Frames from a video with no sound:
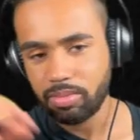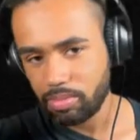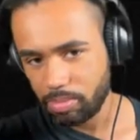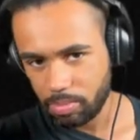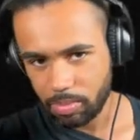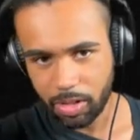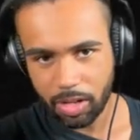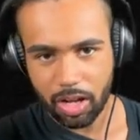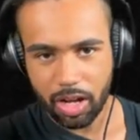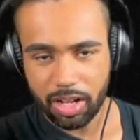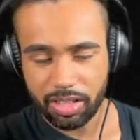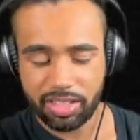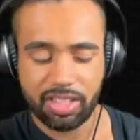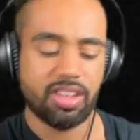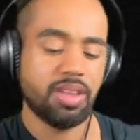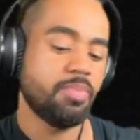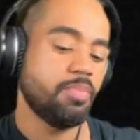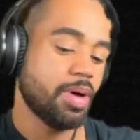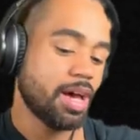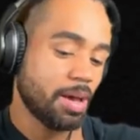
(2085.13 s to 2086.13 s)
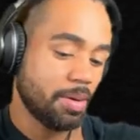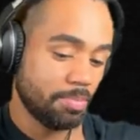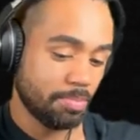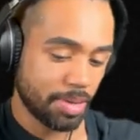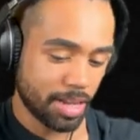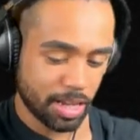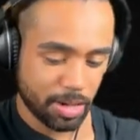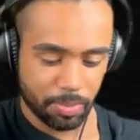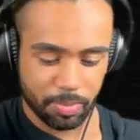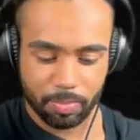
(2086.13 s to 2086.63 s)
Garten of
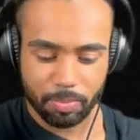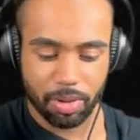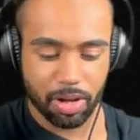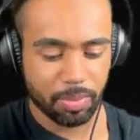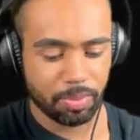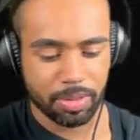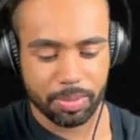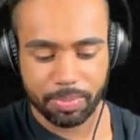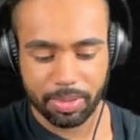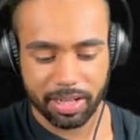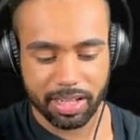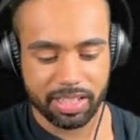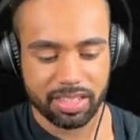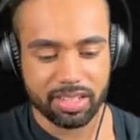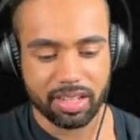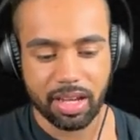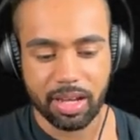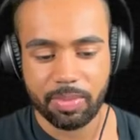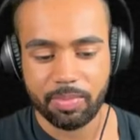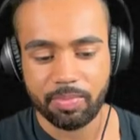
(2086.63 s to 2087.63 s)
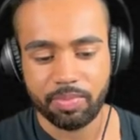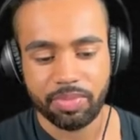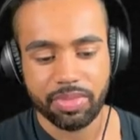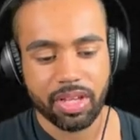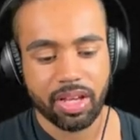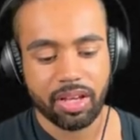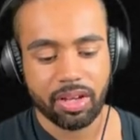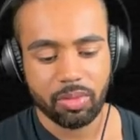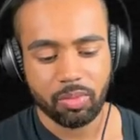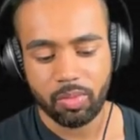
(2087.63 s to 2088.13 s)
Banban Poppy playtime
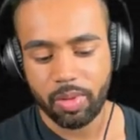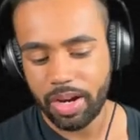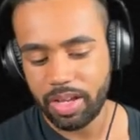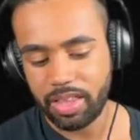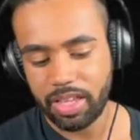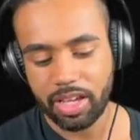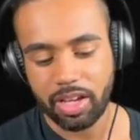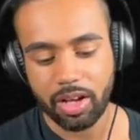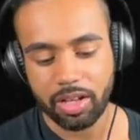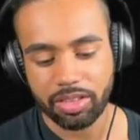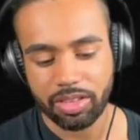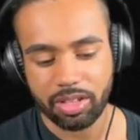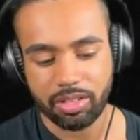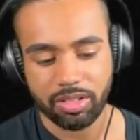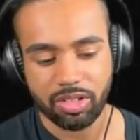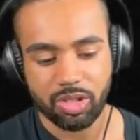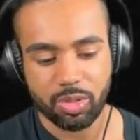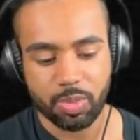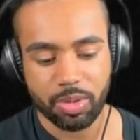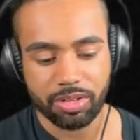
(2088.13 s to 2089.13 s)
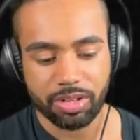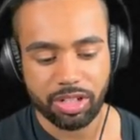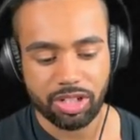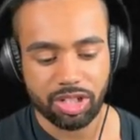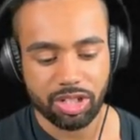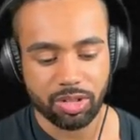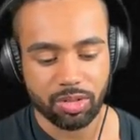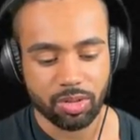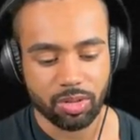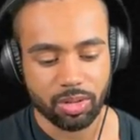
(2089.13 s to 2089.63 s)
where they got their inspiration
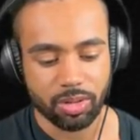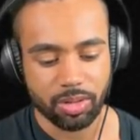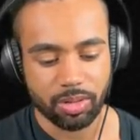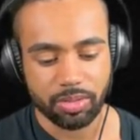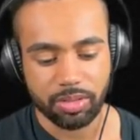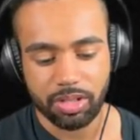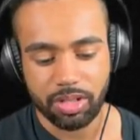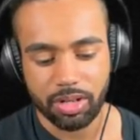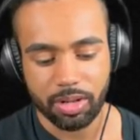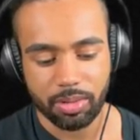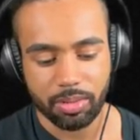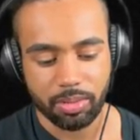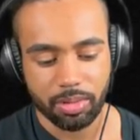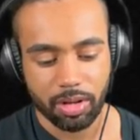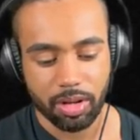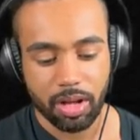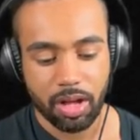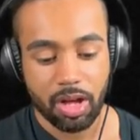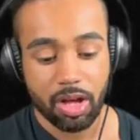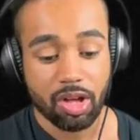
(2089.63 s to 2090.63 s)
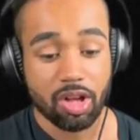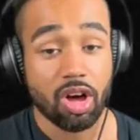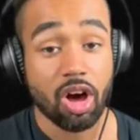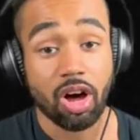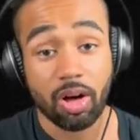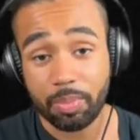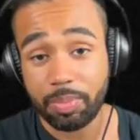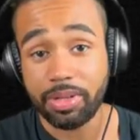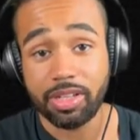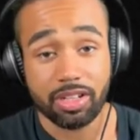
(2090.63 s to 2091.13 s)
or, you know,
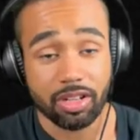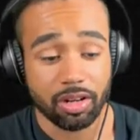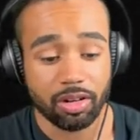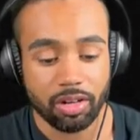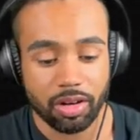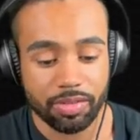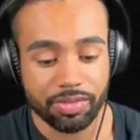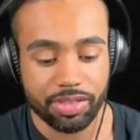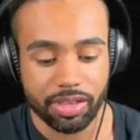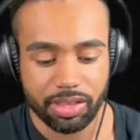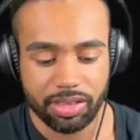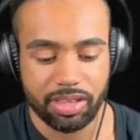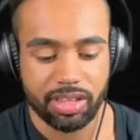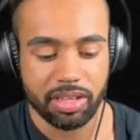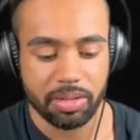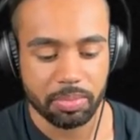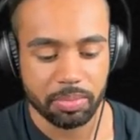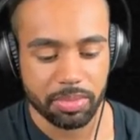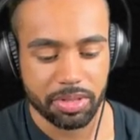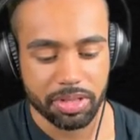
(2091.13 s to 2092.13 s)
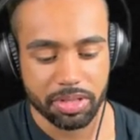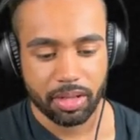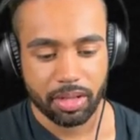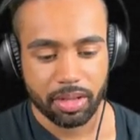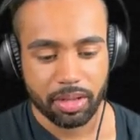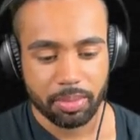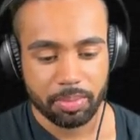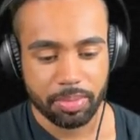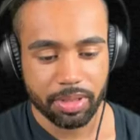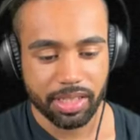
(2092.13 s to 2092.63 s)
copied a lot of the themes.
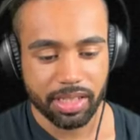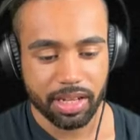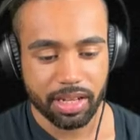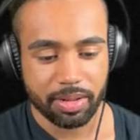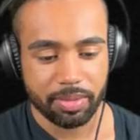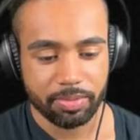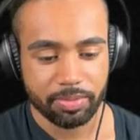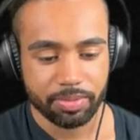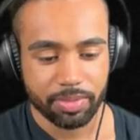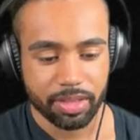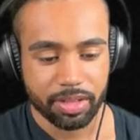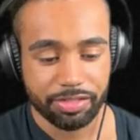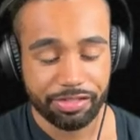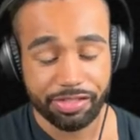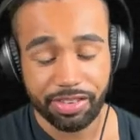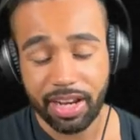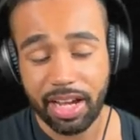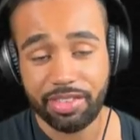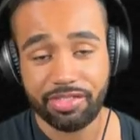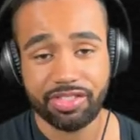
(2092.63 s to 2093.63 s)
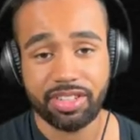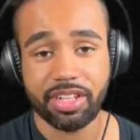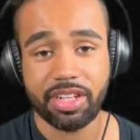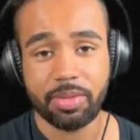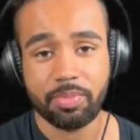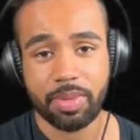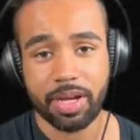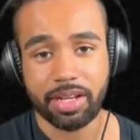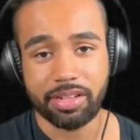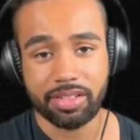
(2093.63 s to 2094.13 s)
But yeah, FNAF did it
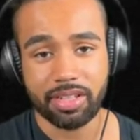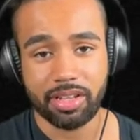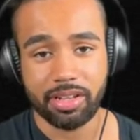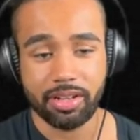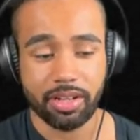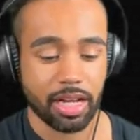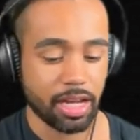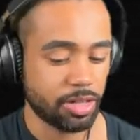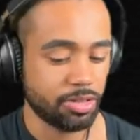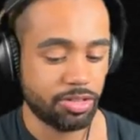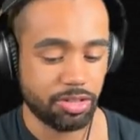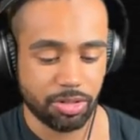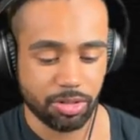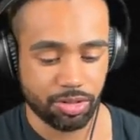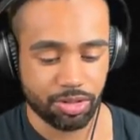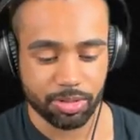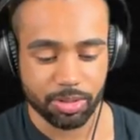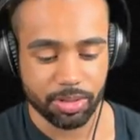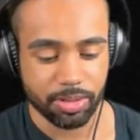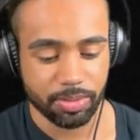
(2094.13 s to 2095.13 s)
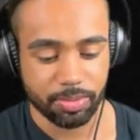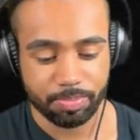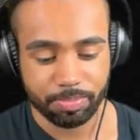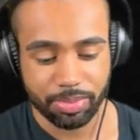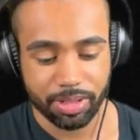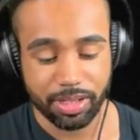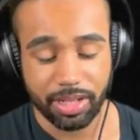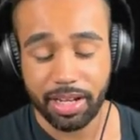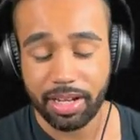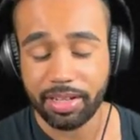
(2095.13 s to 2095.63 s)
better as usual. But
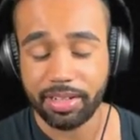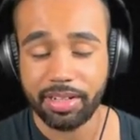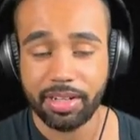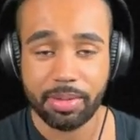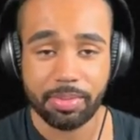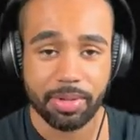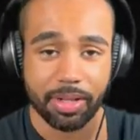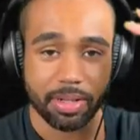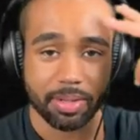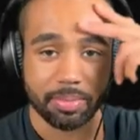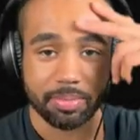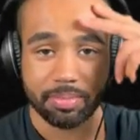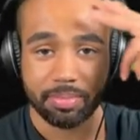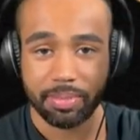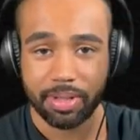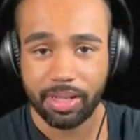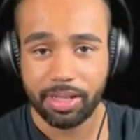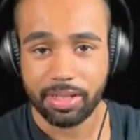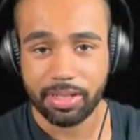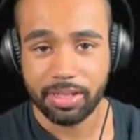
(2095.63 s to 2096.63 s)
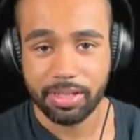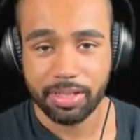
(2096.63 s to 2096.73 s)
yeah, in a bit. Peace.